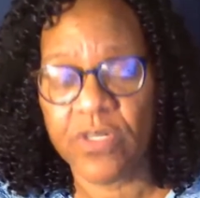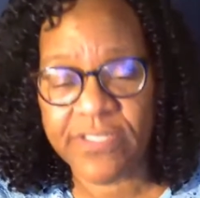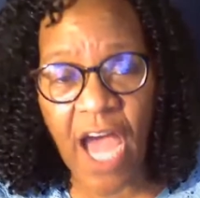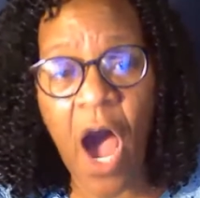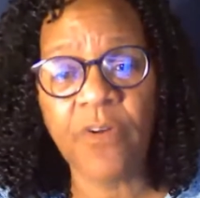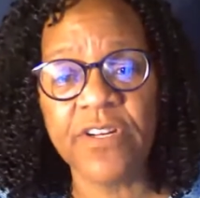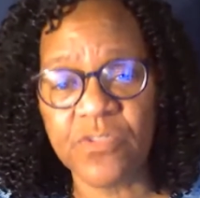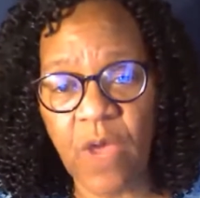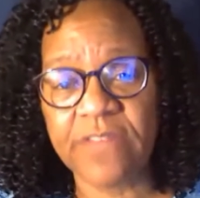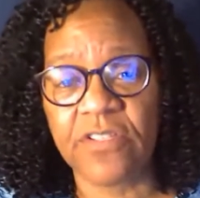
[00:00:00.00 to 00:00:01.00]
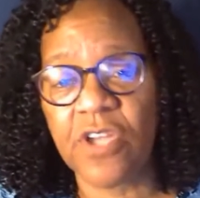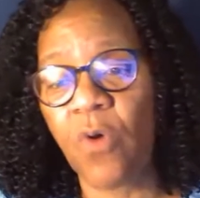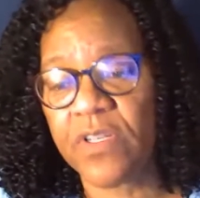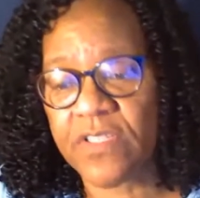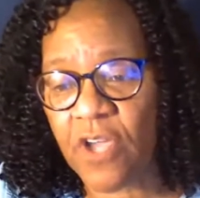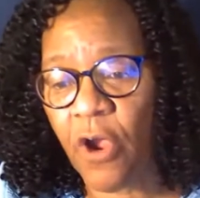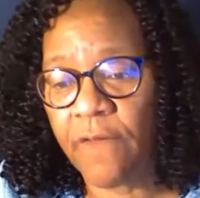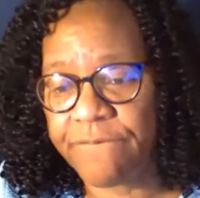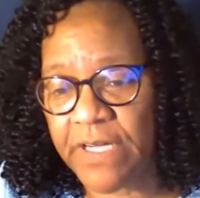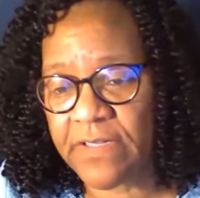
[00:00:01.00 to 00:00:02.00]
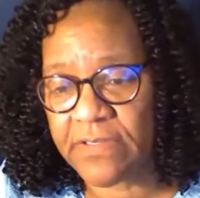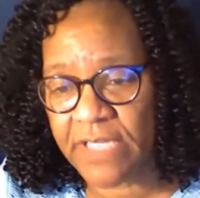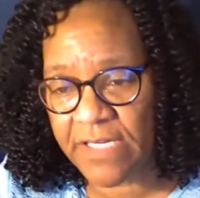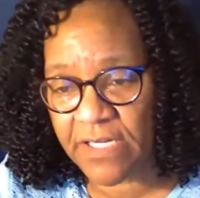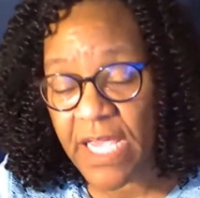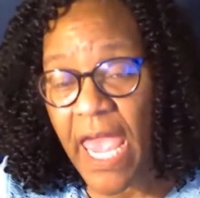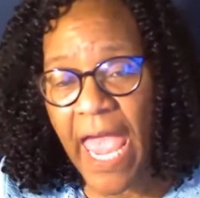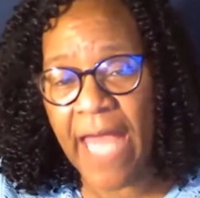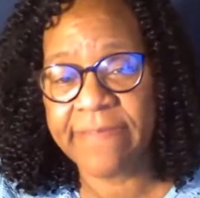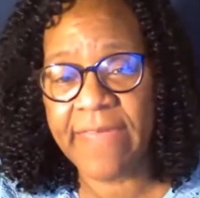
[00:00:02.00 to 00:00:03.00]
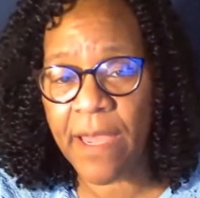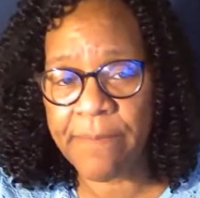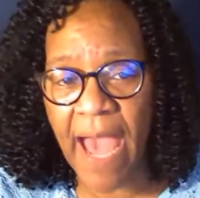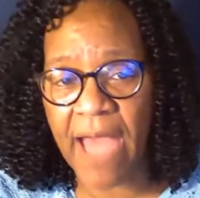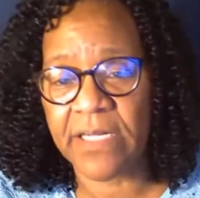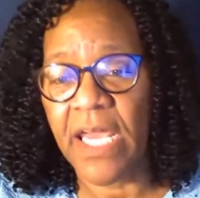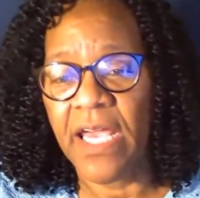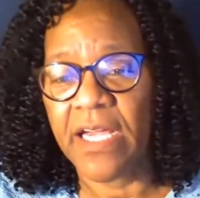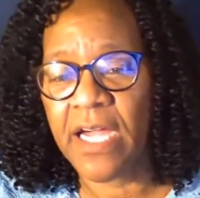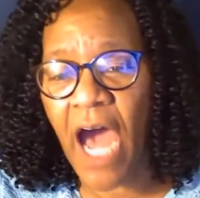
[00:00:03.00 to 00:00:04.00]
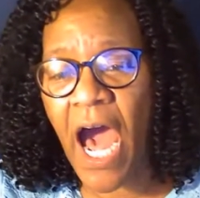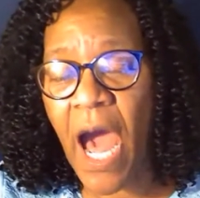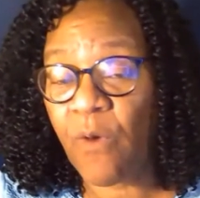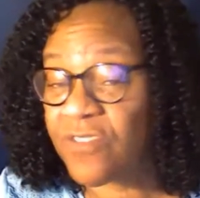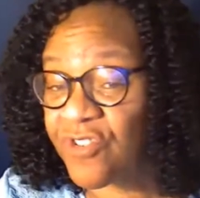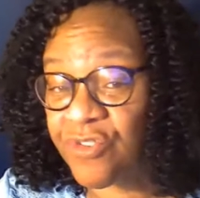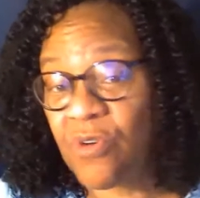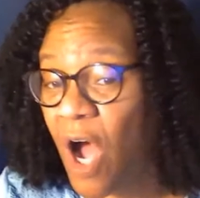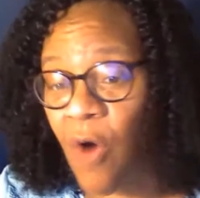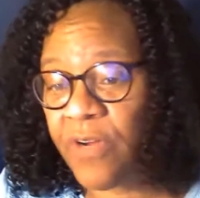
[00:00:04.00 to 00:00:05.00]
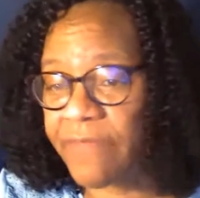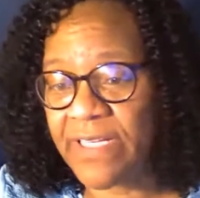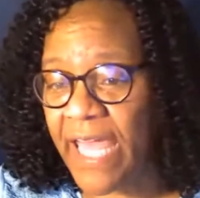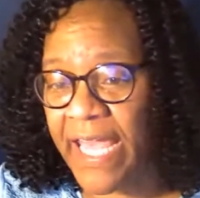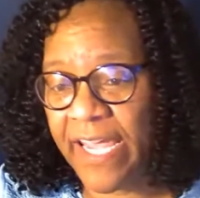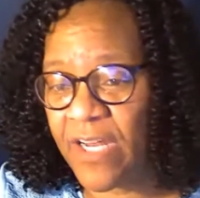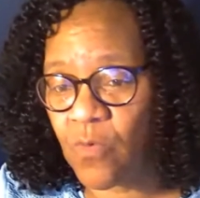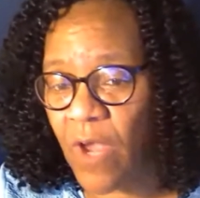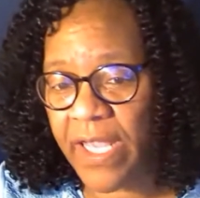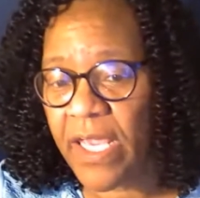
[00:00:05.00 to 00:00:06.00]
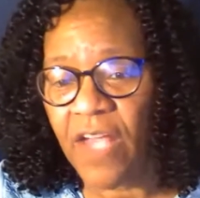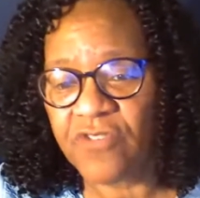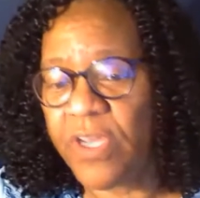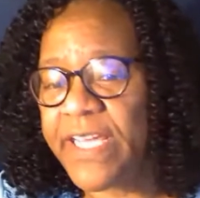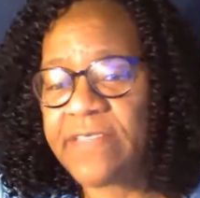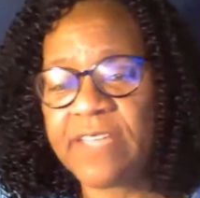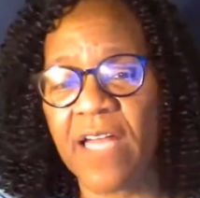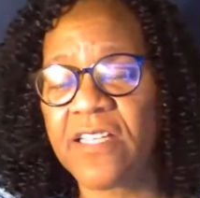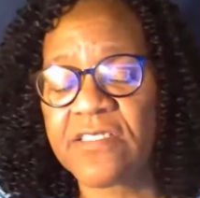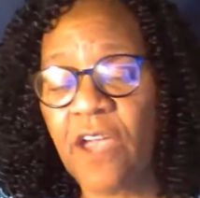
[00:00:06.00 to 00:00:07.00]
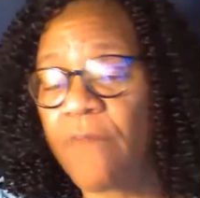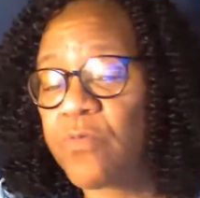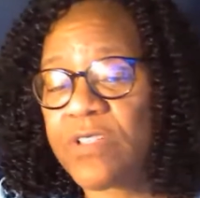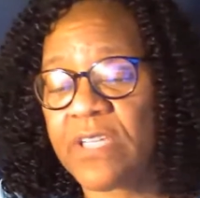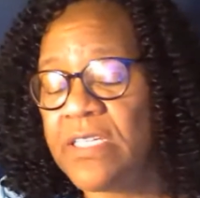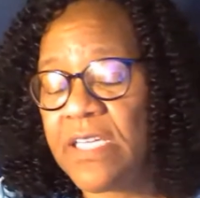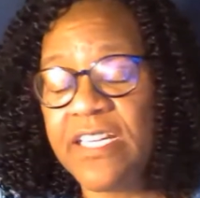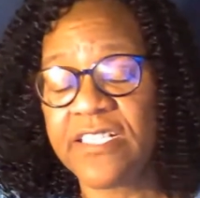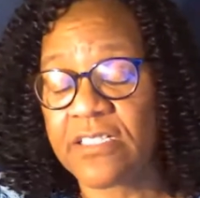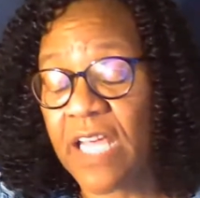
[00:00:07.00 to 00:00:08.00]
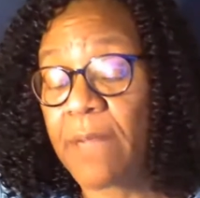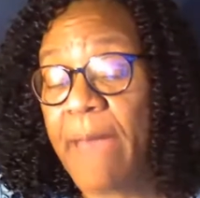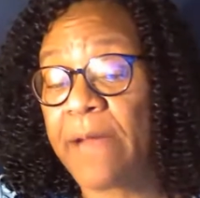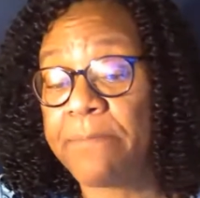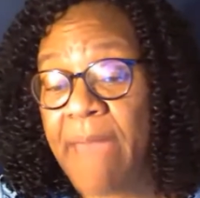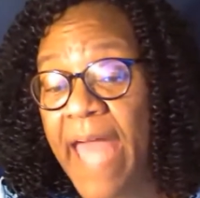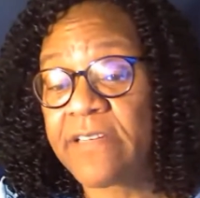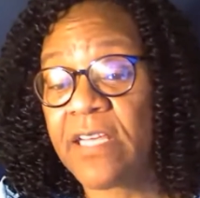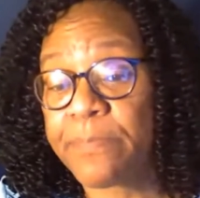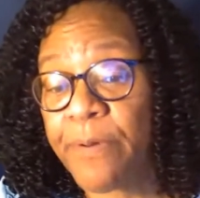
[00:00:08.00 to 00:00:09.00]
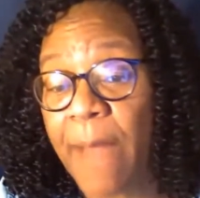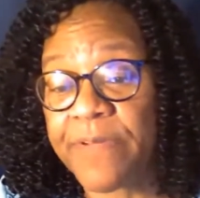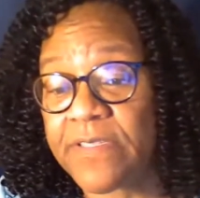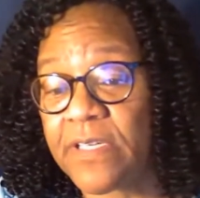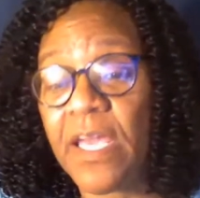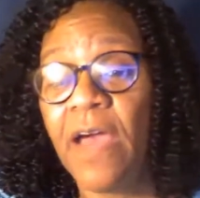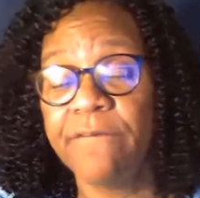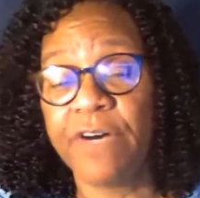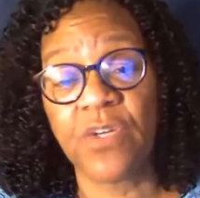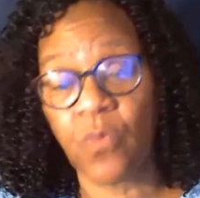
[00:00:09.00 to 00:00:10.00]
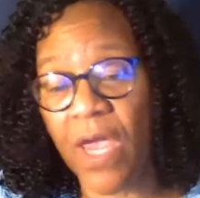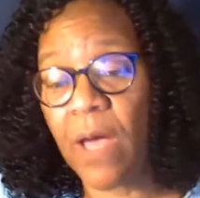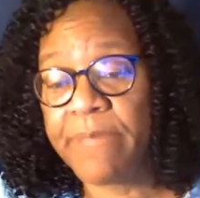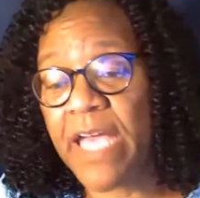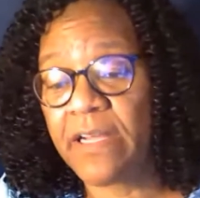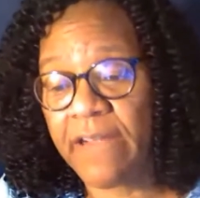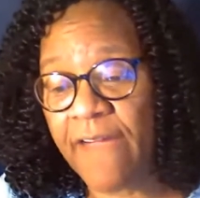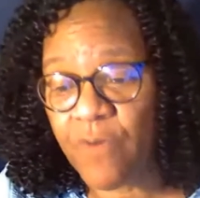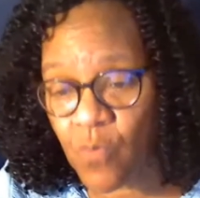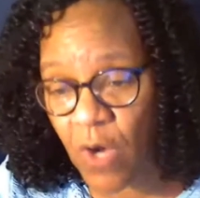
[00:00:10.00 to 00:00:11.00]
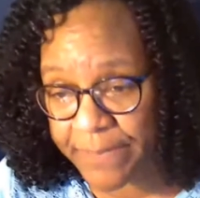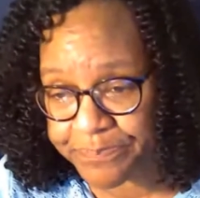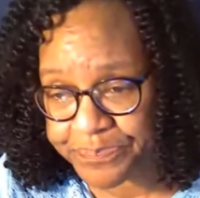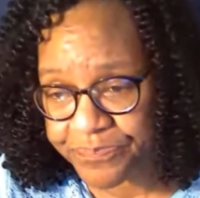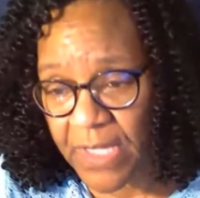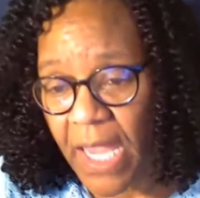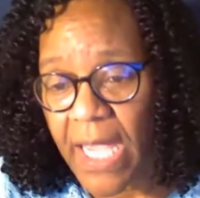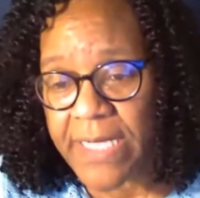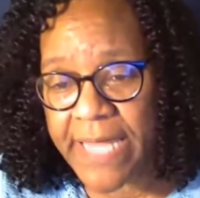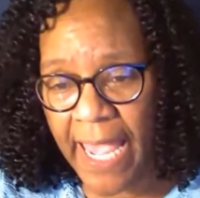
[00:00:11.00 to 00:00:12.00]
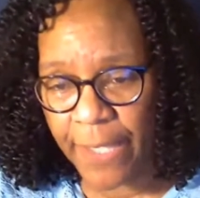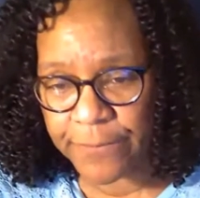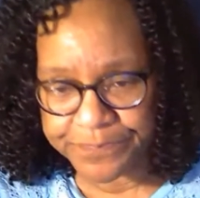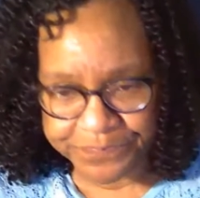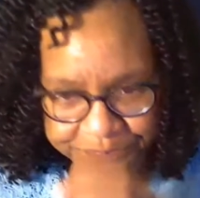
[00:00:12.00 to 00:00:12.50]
were taught in this way to show concern for the needy. And think about it, God was the true owner of the land anyway, so he could tell his servants what he, he should tell them how to manage his property for the well-being of everyone. Now,